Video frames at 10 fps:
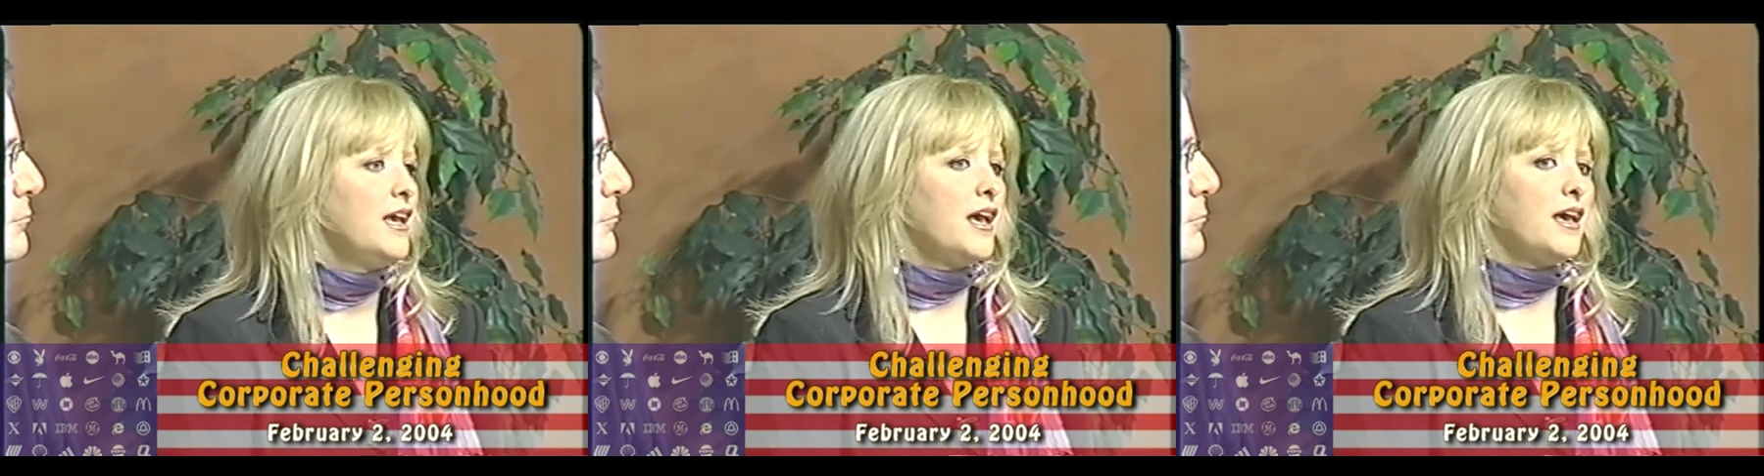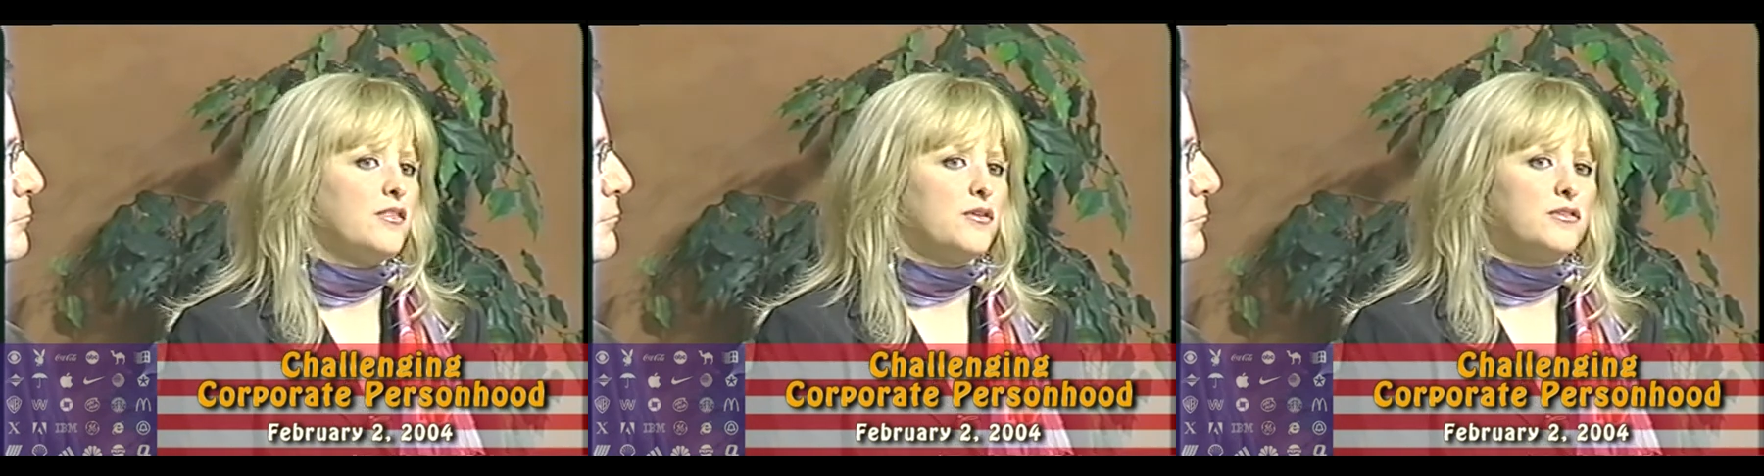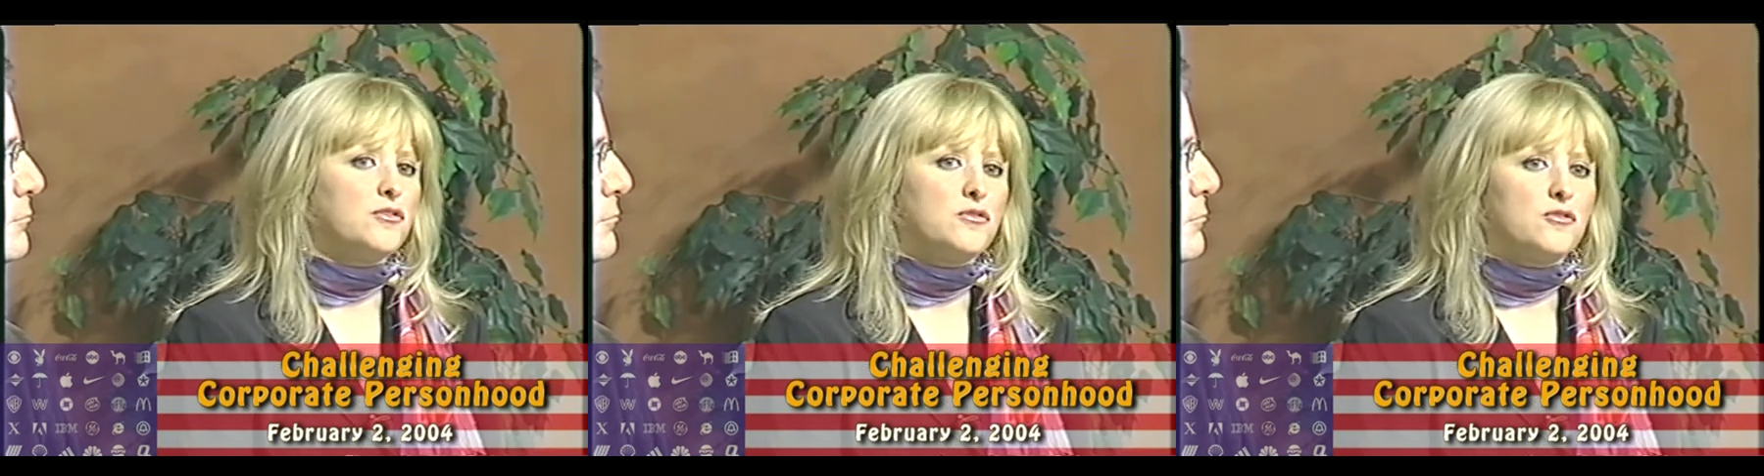And those
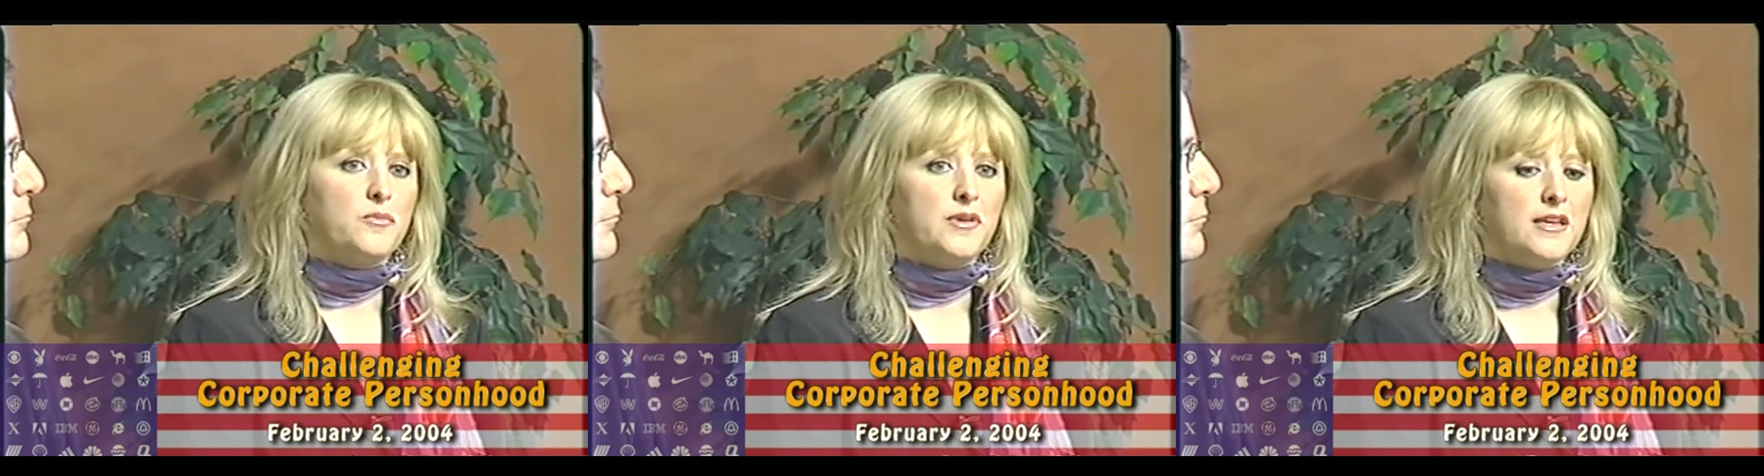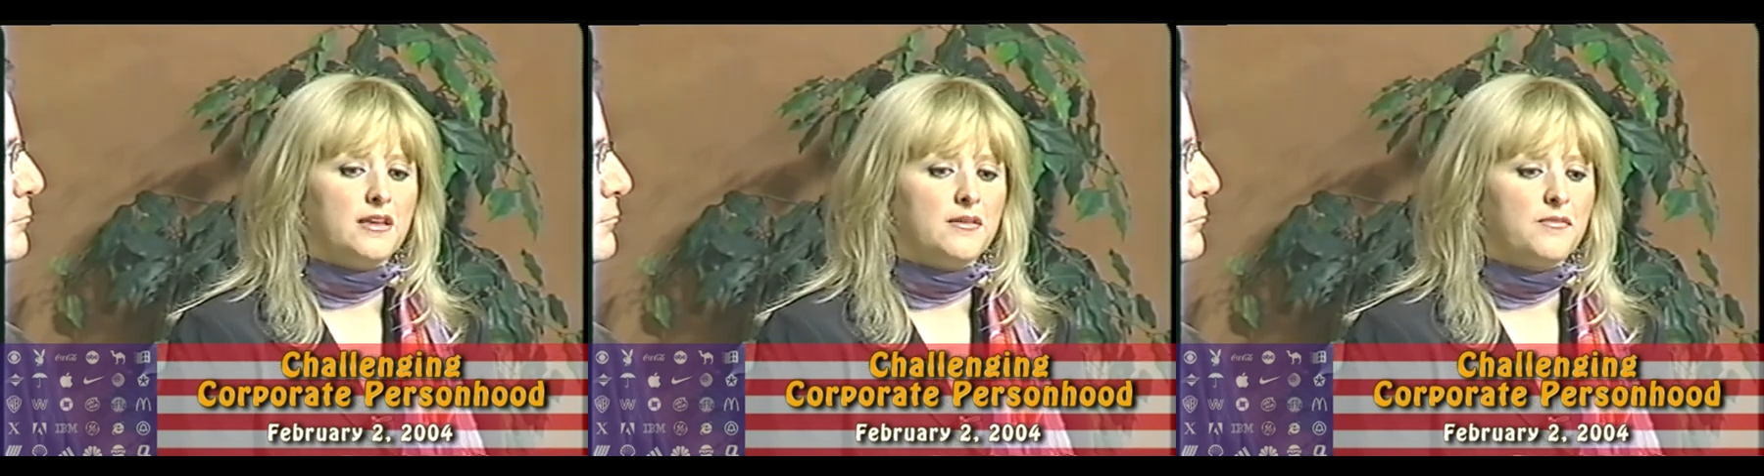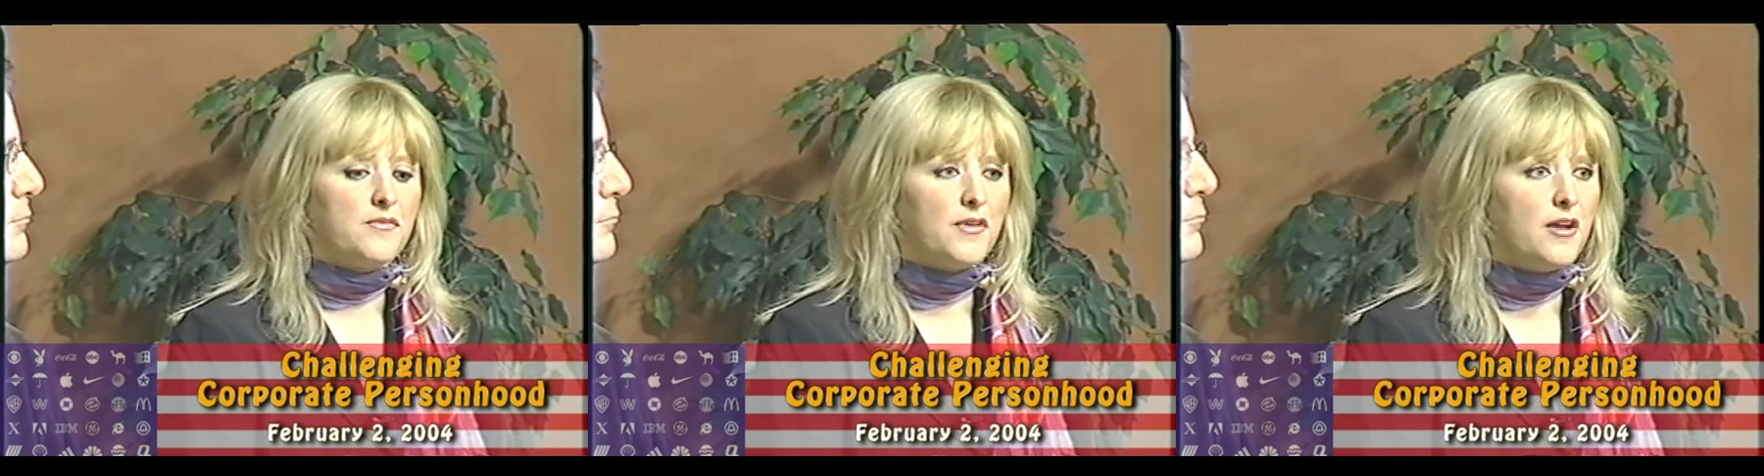issues are being
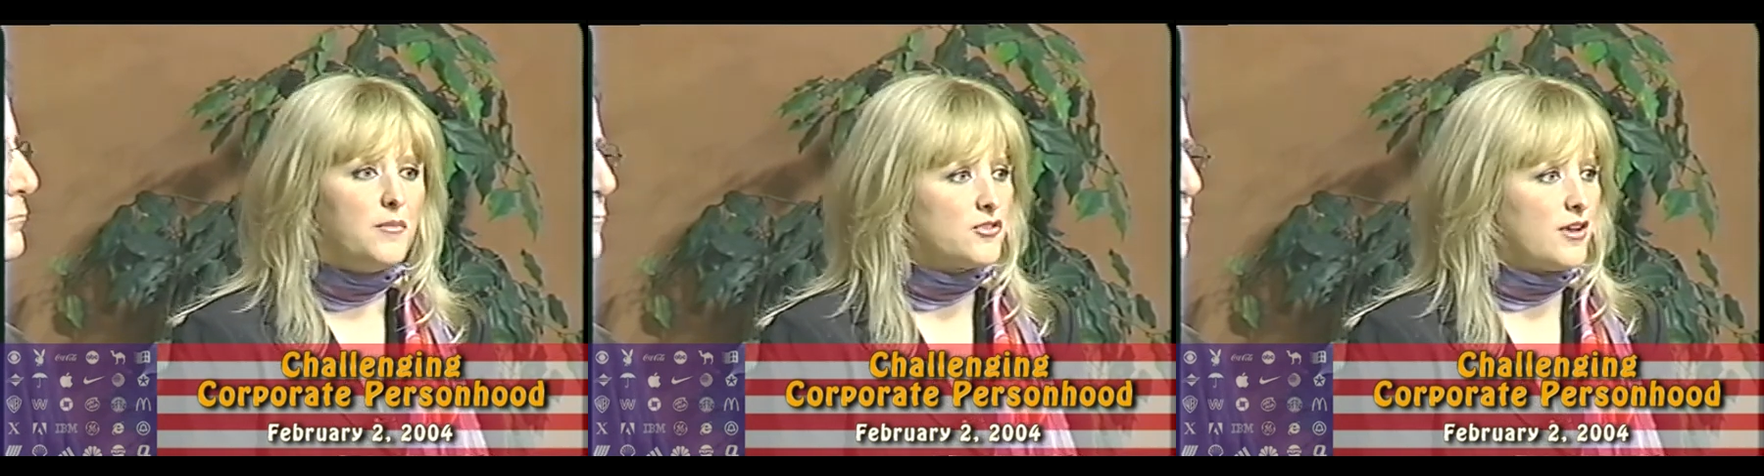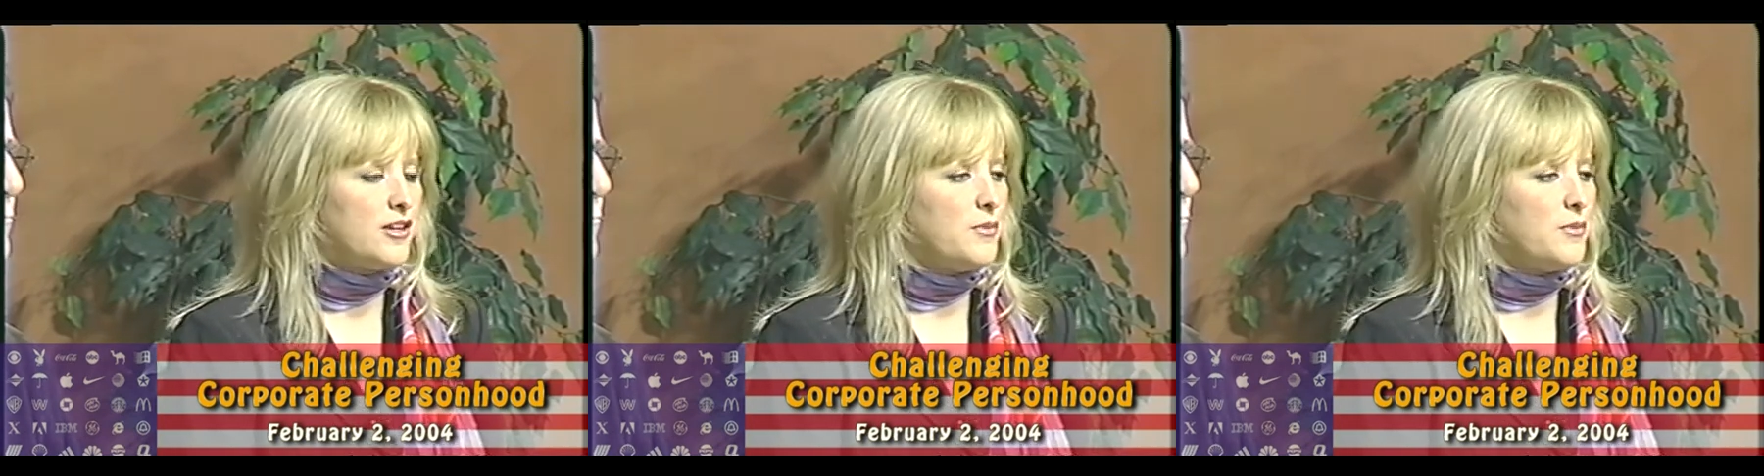very much talked